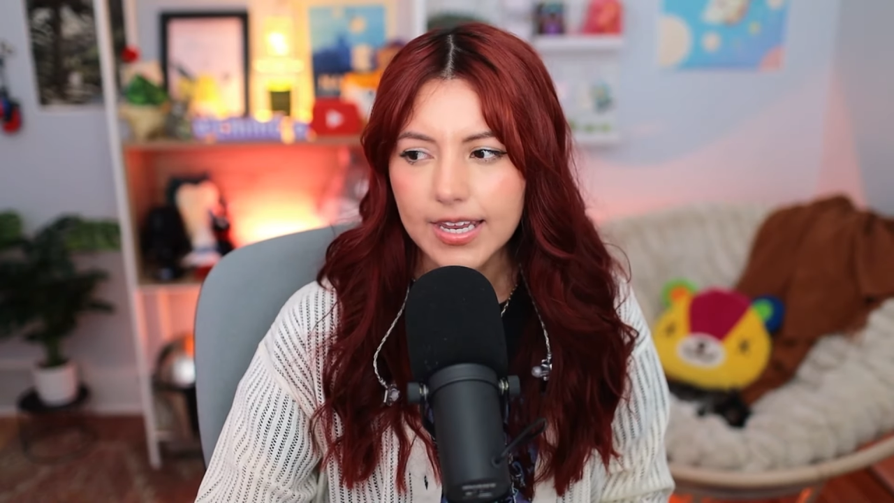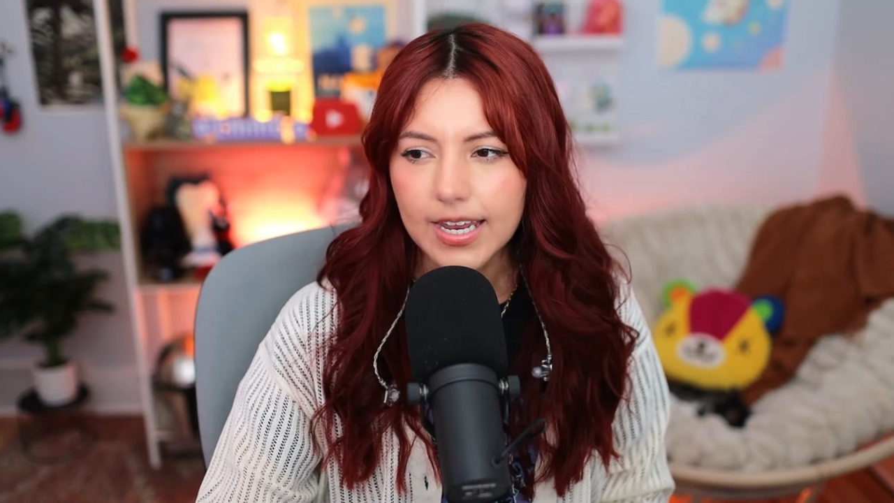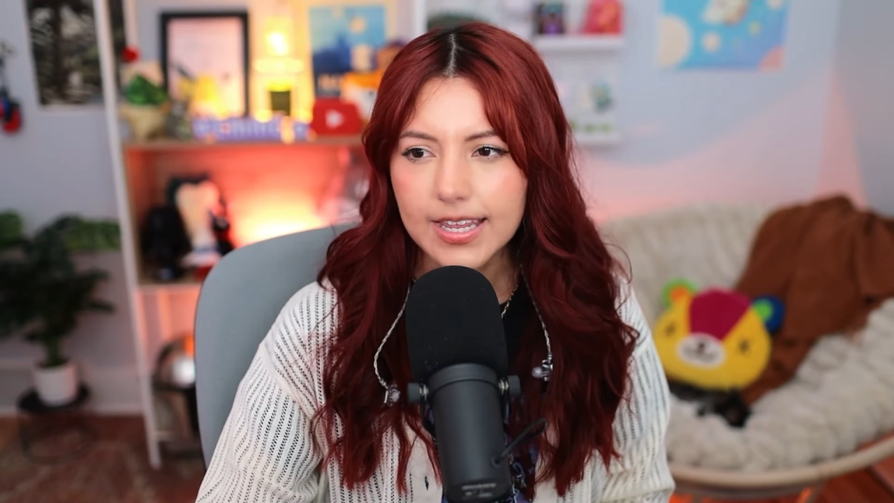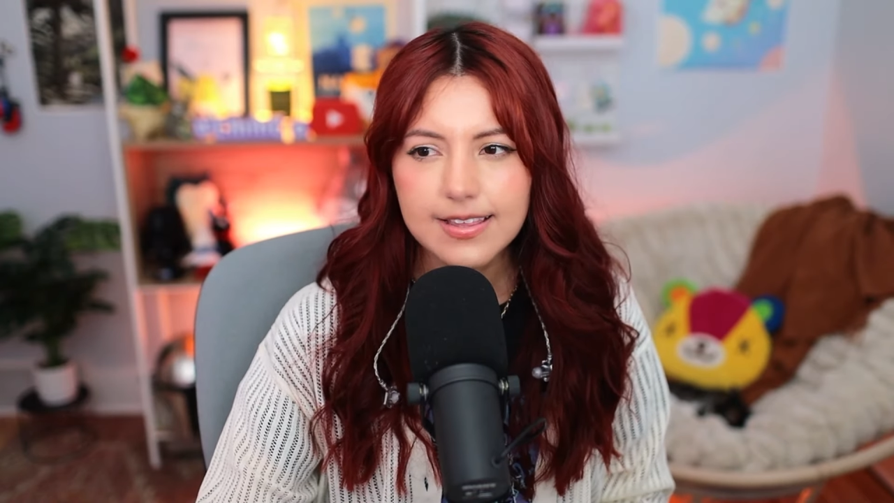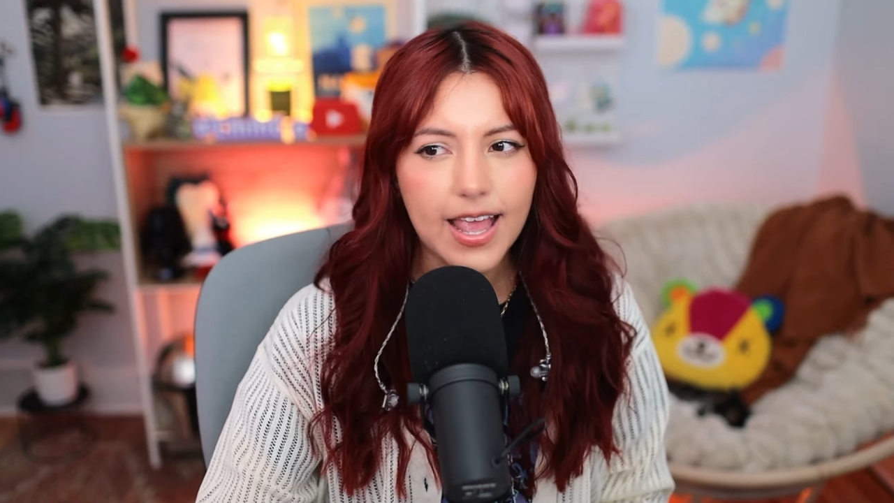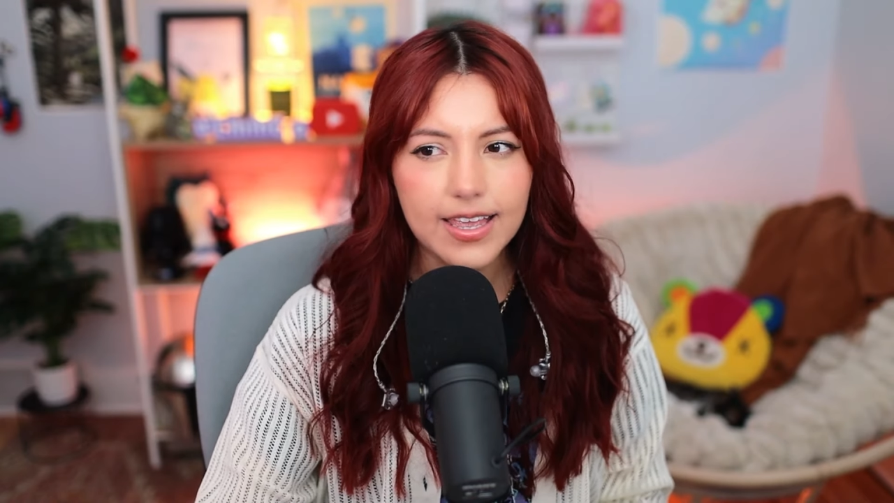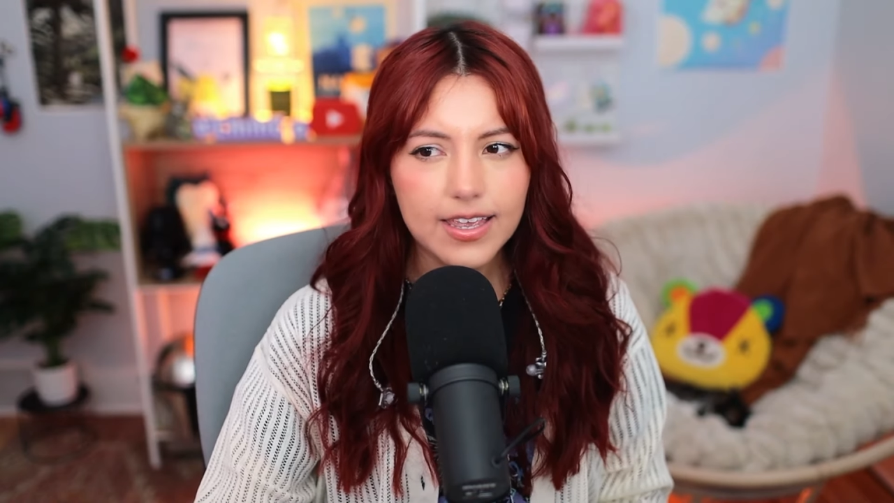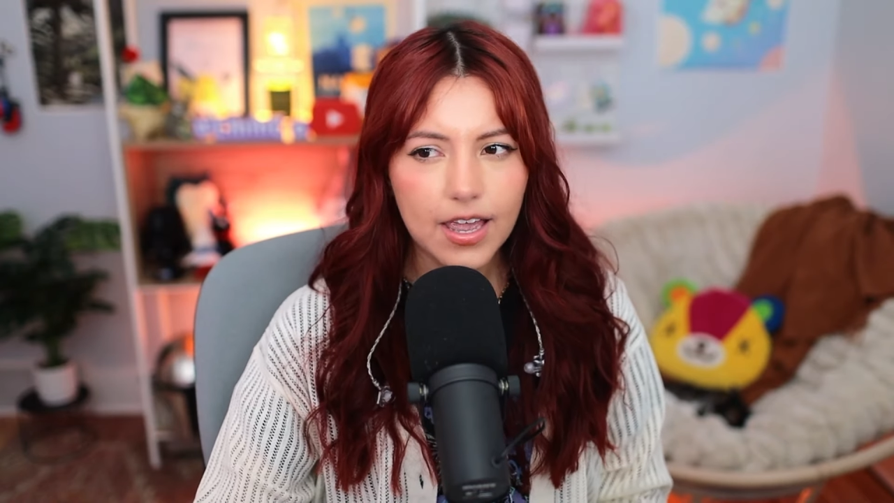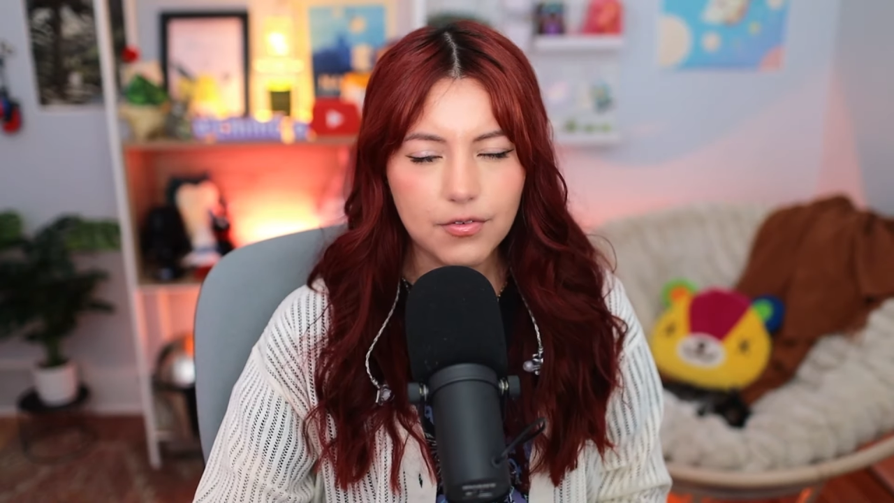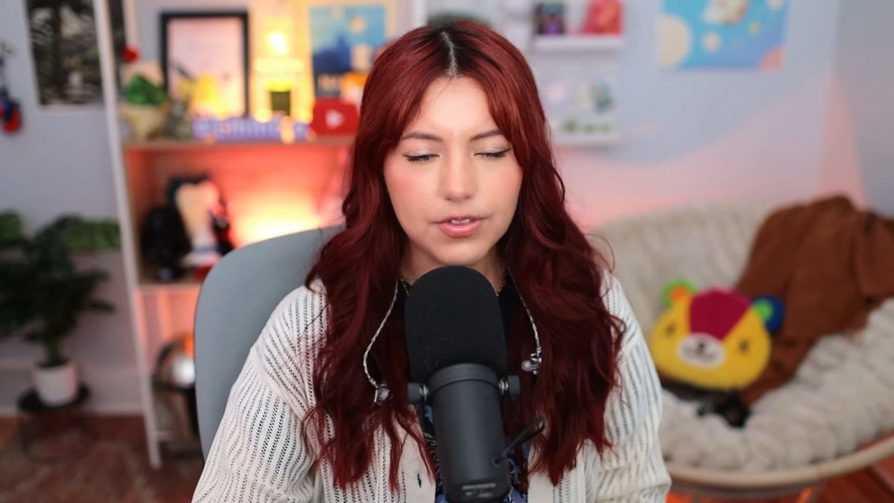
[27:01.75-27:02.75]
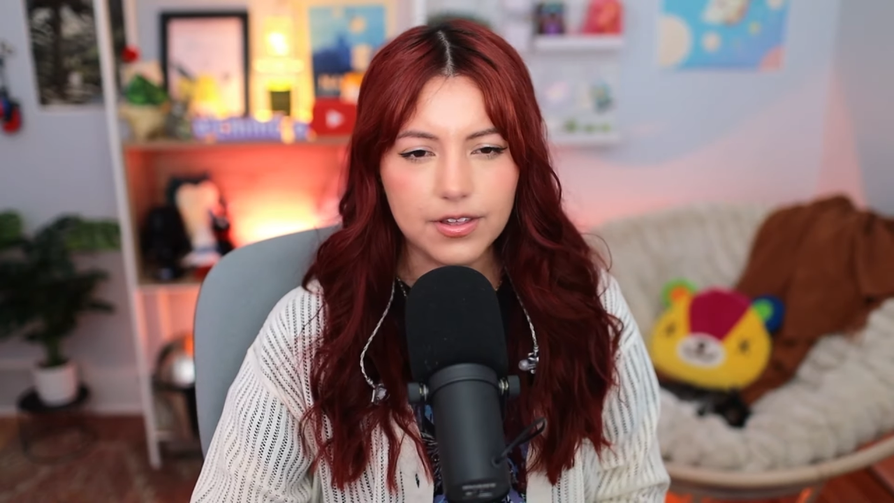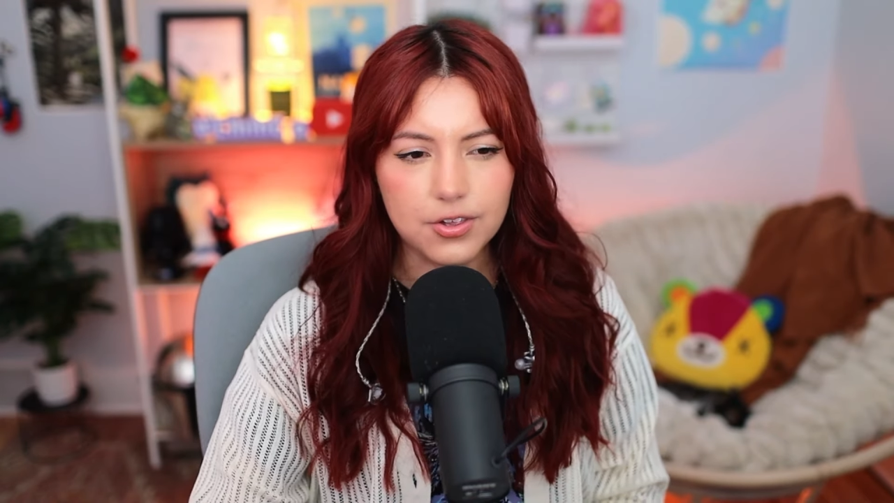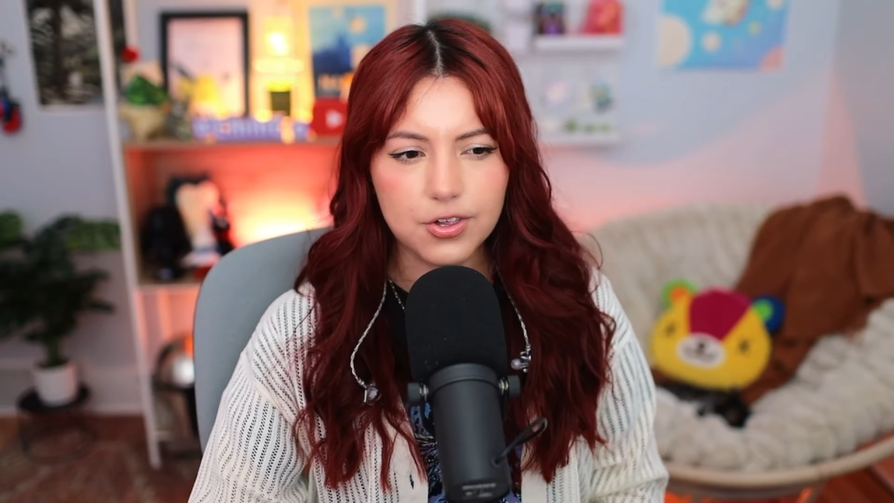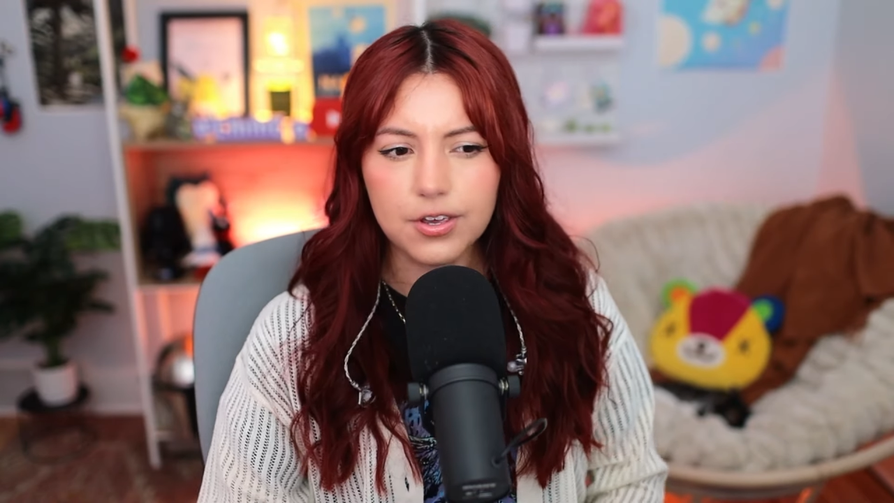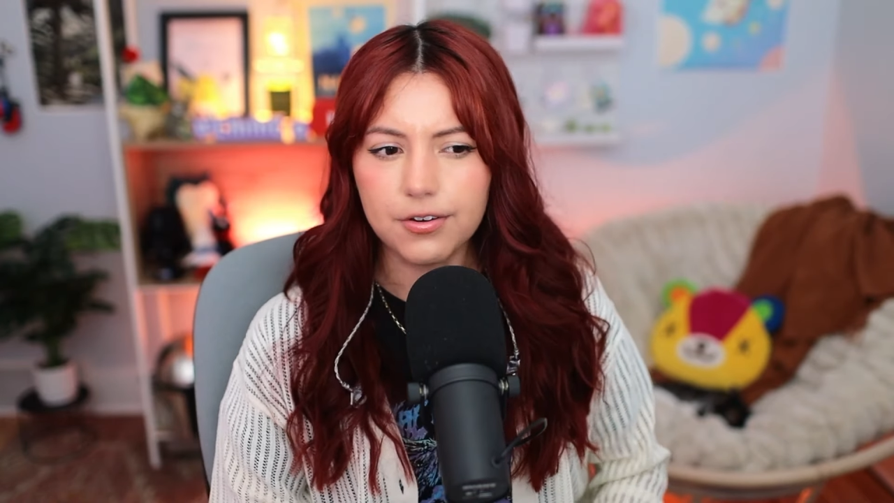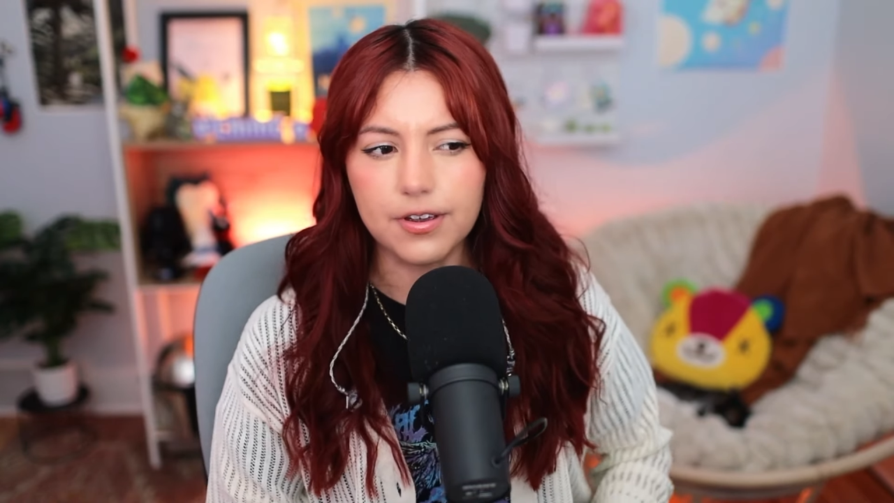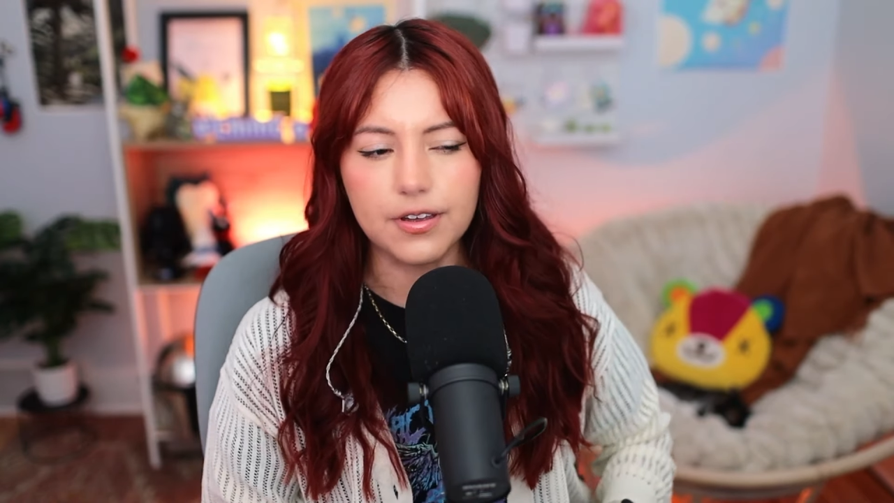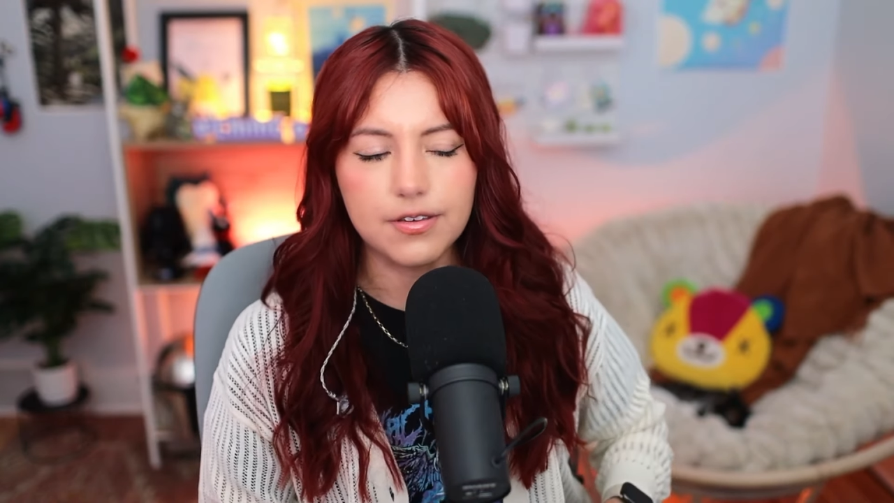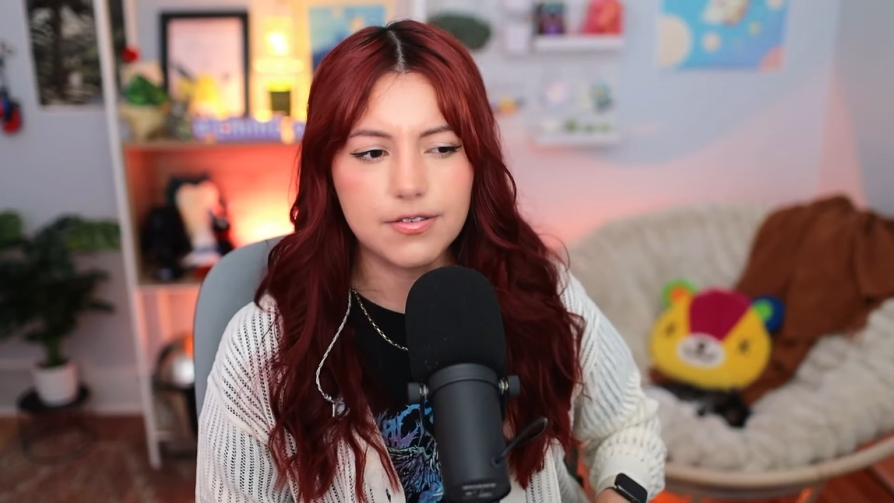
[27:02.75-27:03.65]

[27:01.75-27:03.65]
and he's hanging out with the Hashira.